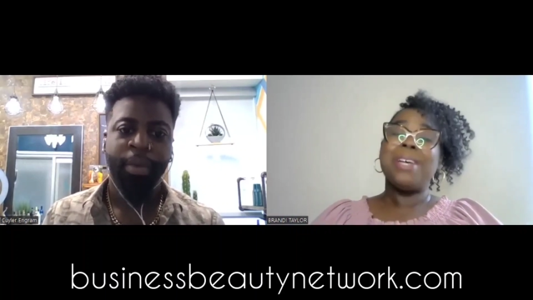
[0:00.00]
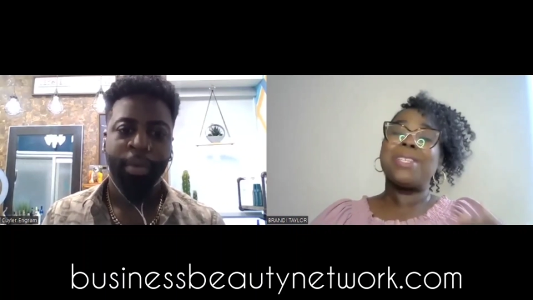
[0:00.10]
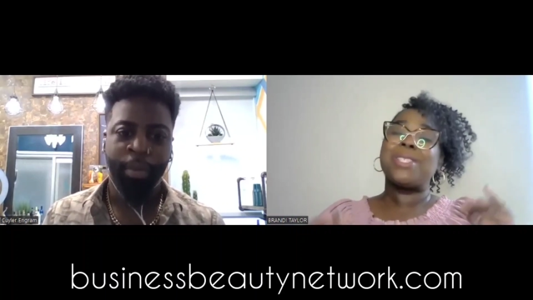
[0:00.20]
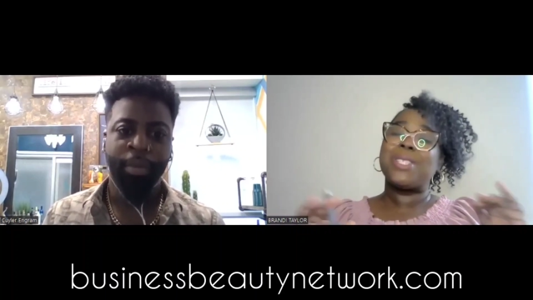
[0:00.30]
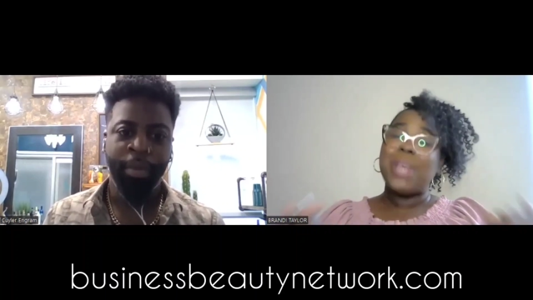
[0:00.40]

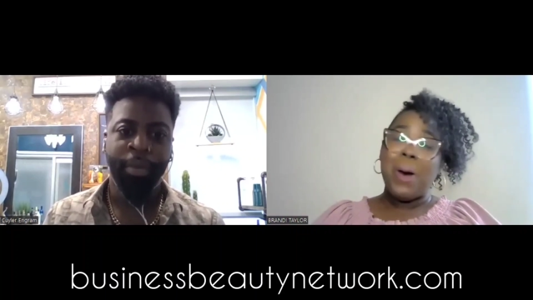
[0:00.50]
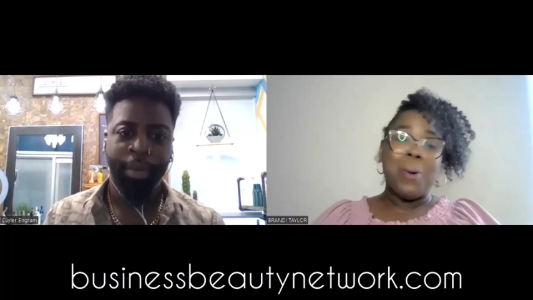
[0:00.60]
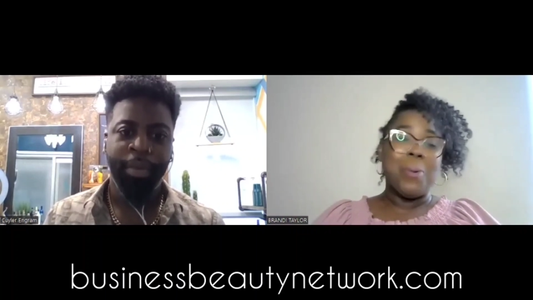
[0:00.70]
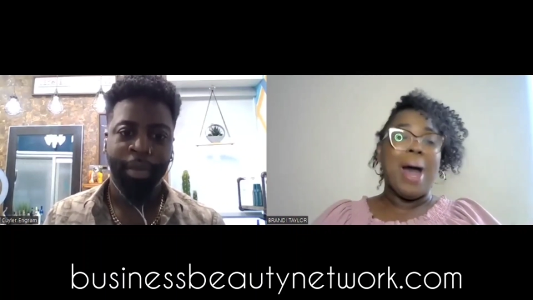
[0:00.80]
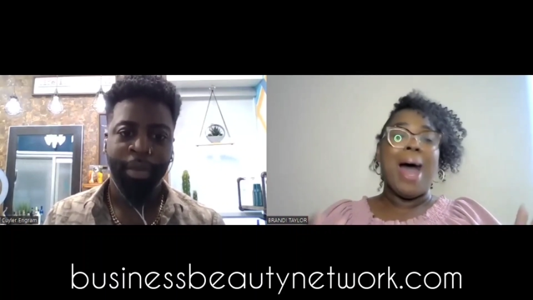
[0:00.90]
Speaker 1: Mm-hmm.
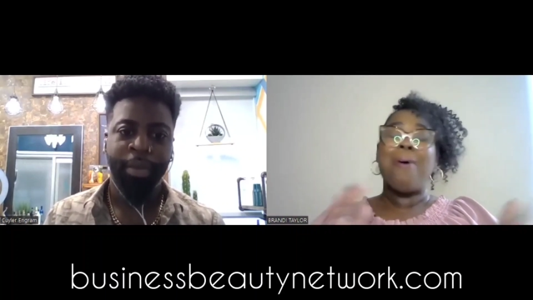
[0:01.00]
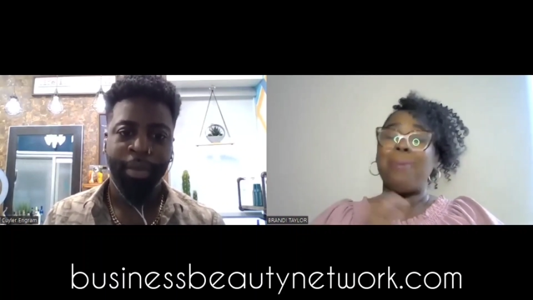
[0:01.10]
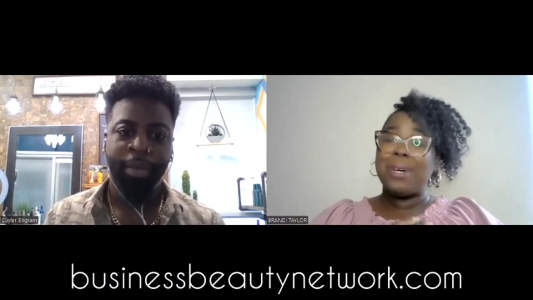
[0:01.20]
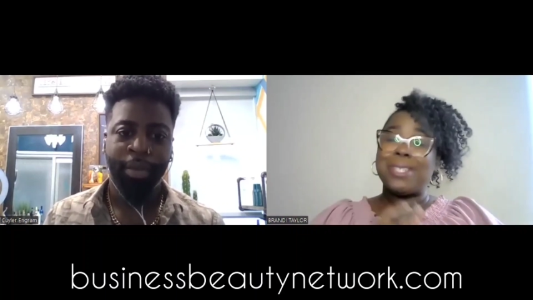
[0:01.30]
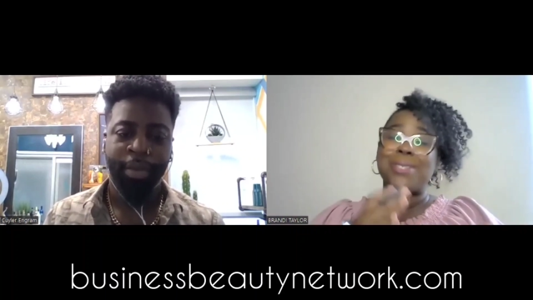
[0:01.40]
So
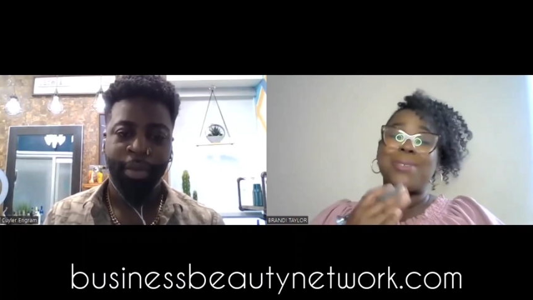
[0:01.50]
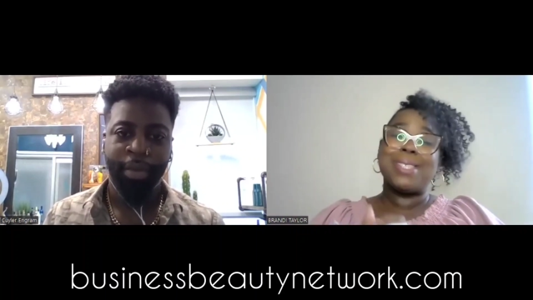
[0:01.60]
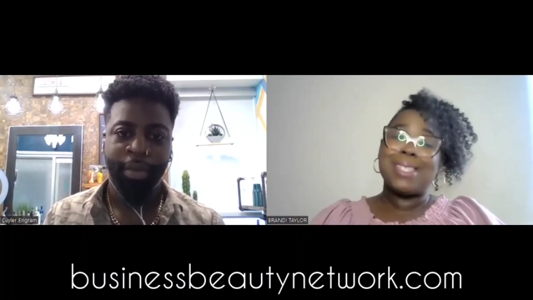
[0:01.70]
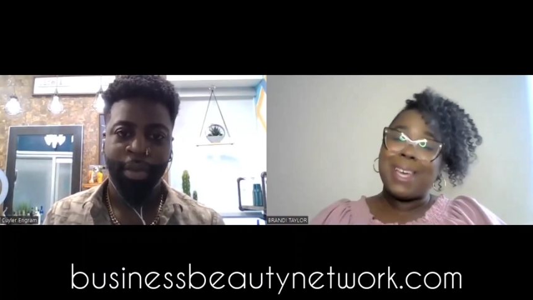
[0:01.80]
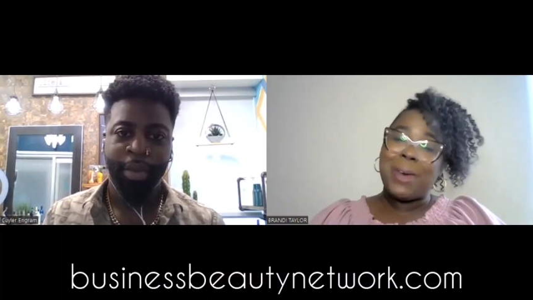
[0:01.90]
I want you
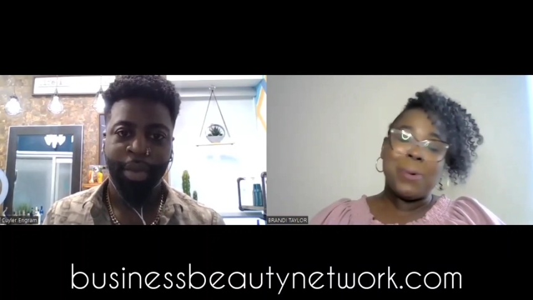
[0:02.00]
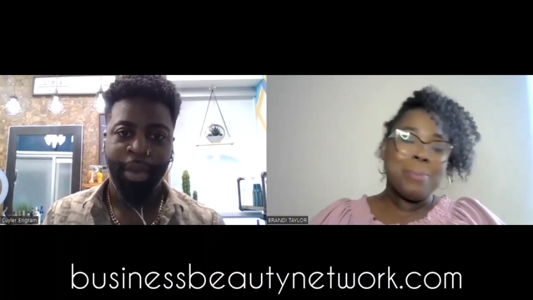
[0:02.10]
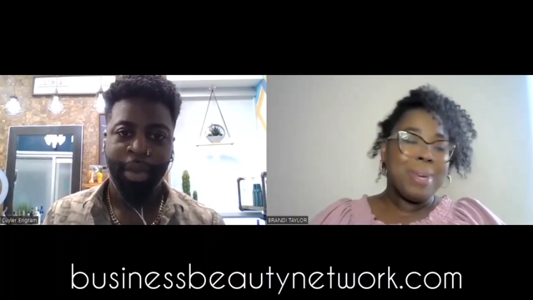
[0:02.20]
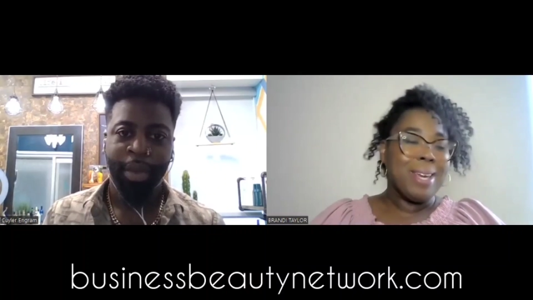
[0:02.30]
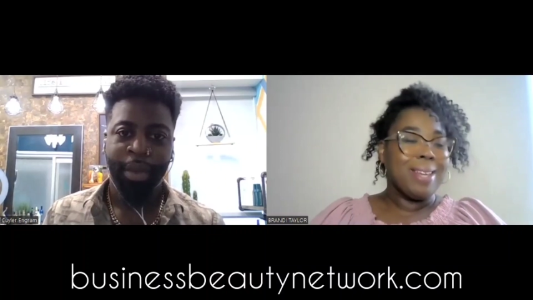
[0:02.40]
to
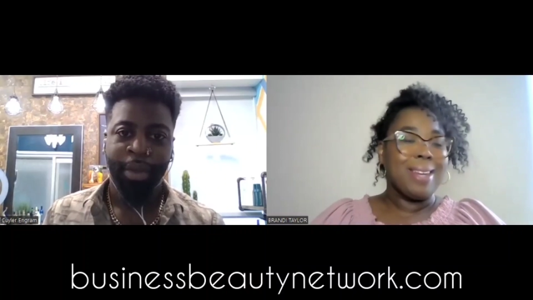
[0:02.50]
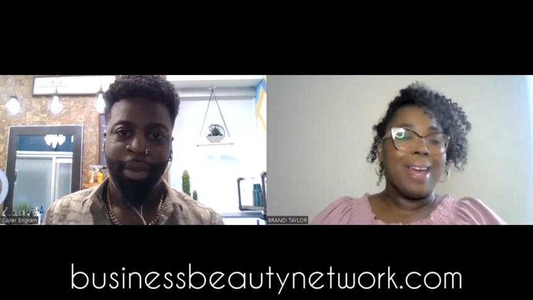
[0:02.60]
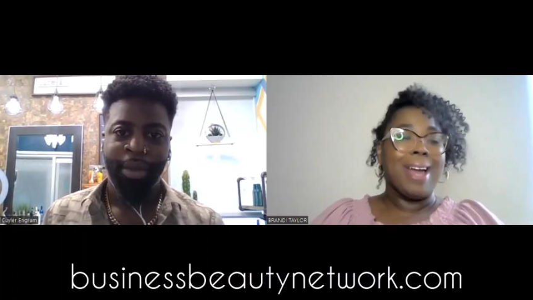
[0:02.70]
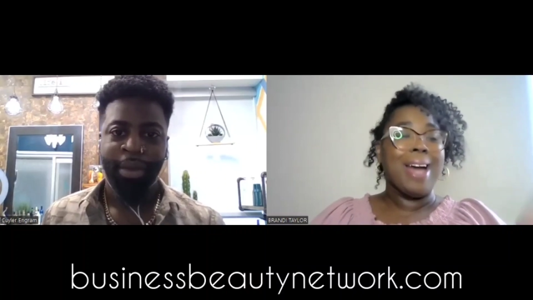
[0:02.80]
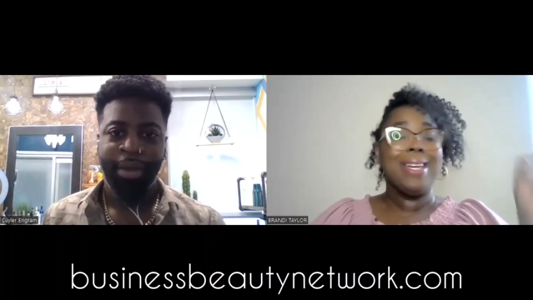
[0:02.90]
tell me,
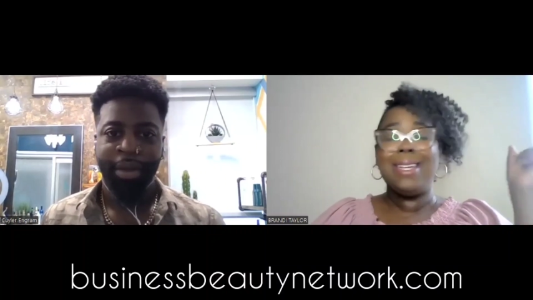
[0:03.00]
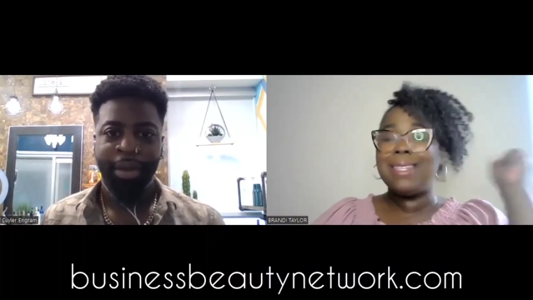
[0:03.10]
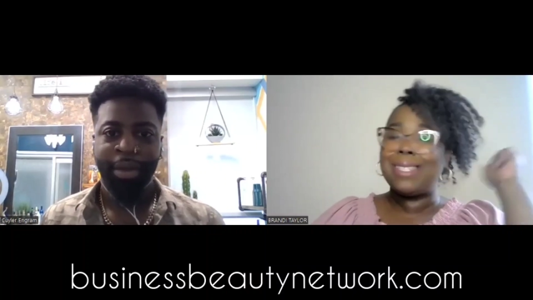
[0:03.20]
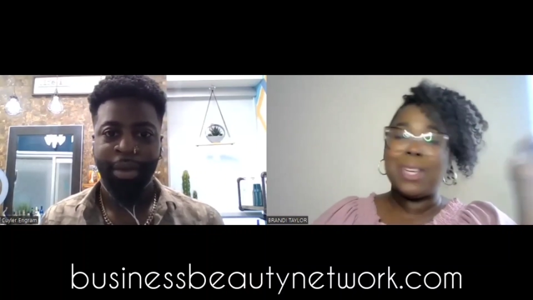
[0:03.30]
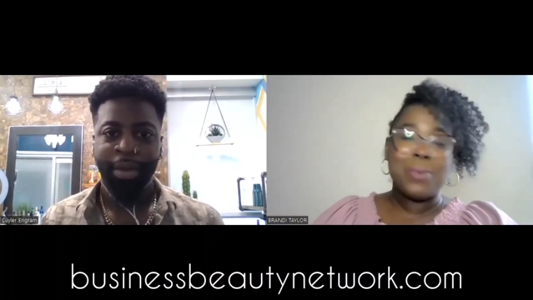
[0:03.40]
like, I need
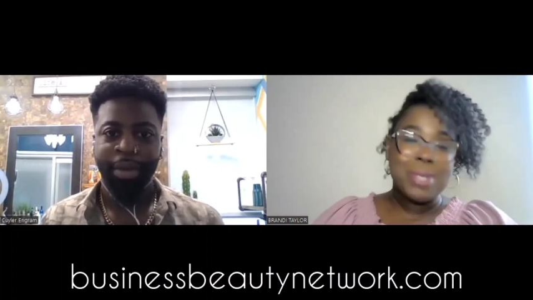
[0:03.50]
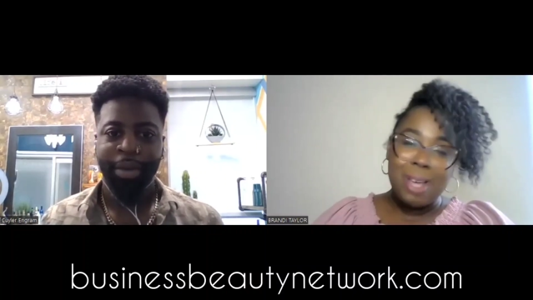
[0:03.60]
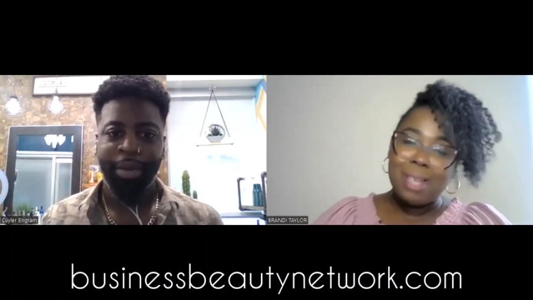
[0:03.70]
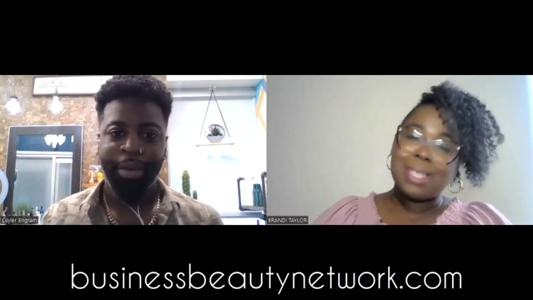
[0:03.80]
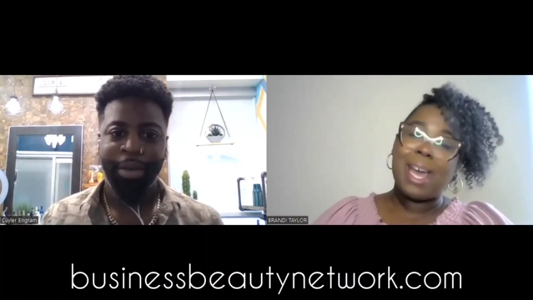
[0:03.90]
the secret
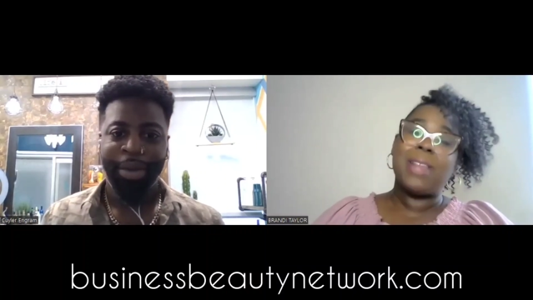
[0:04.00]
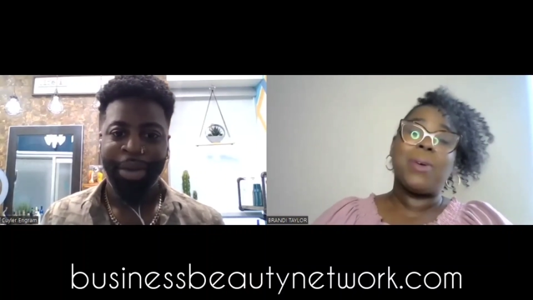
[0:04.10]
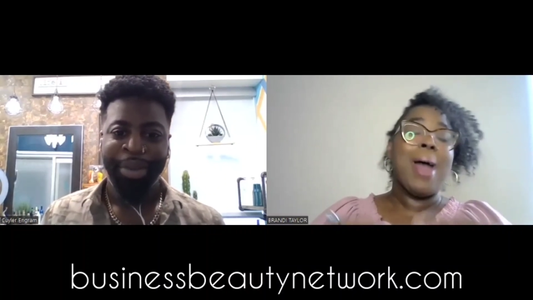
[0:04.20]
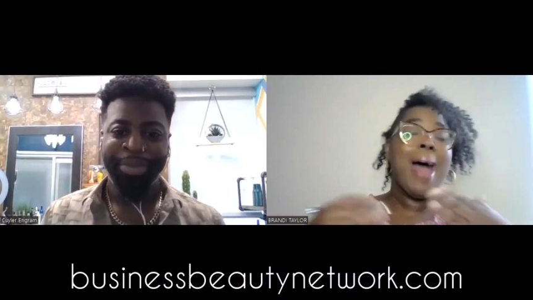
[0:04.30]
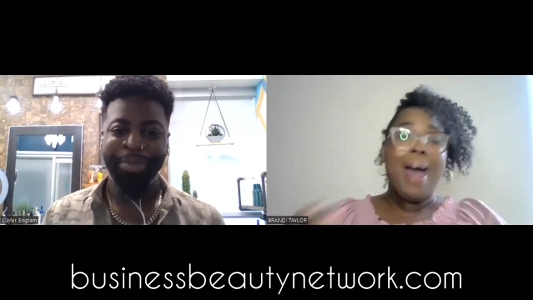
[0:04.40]
sauce, Kyler.